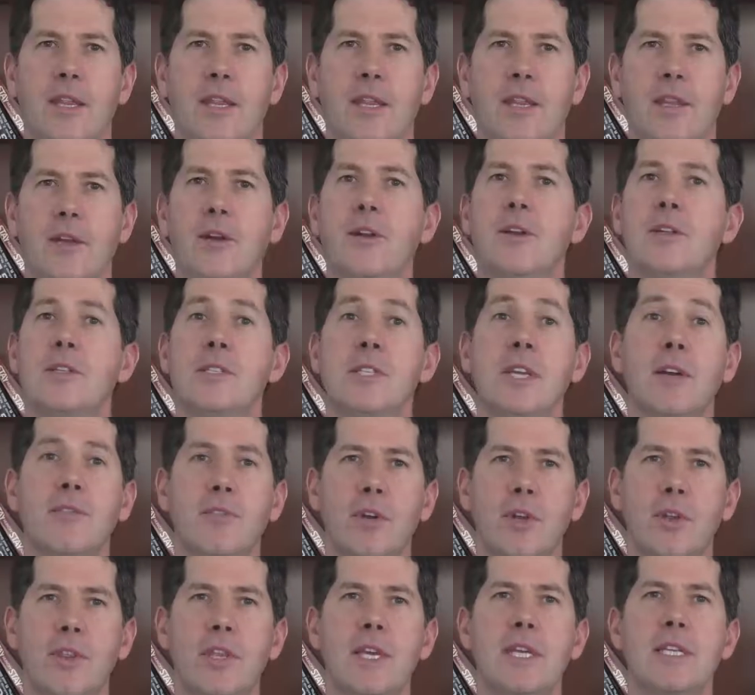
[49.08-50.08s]
There are
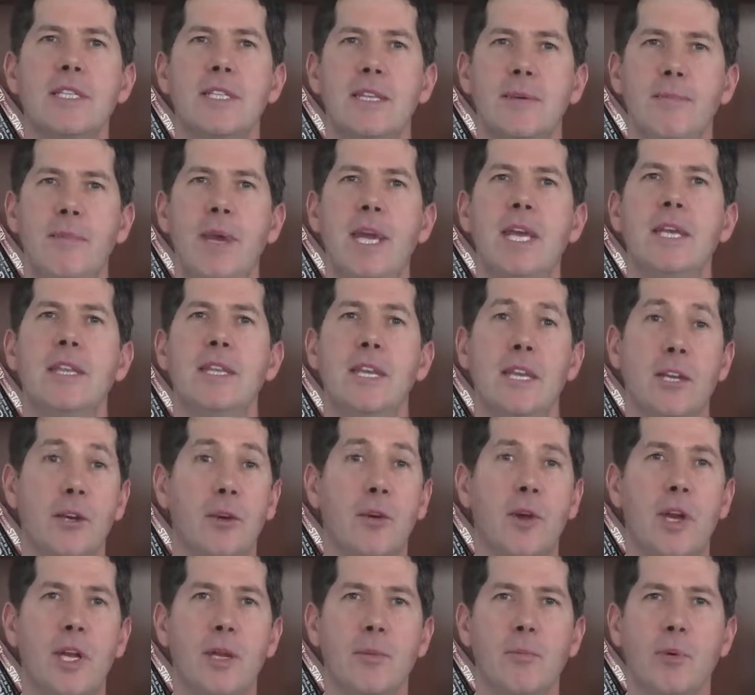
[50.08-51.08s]
several things that make the
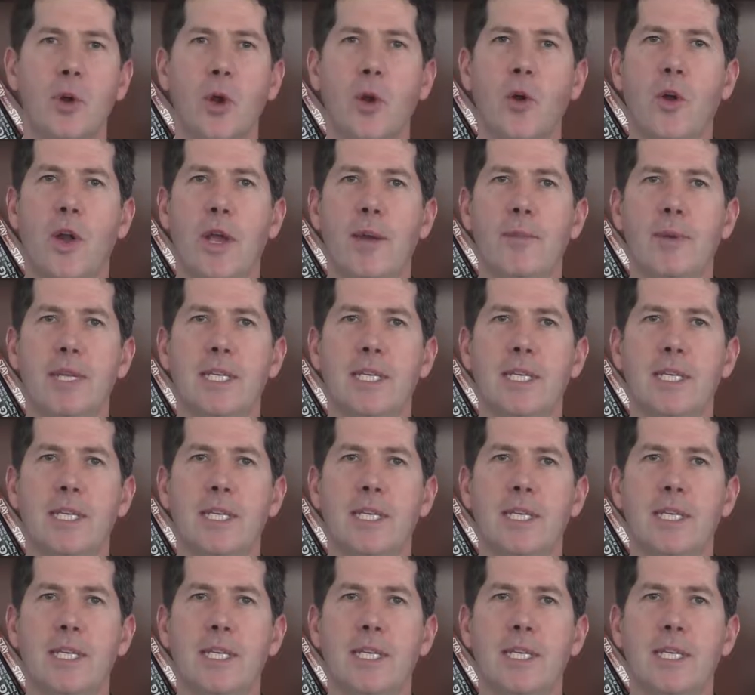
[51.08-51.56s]
integrated program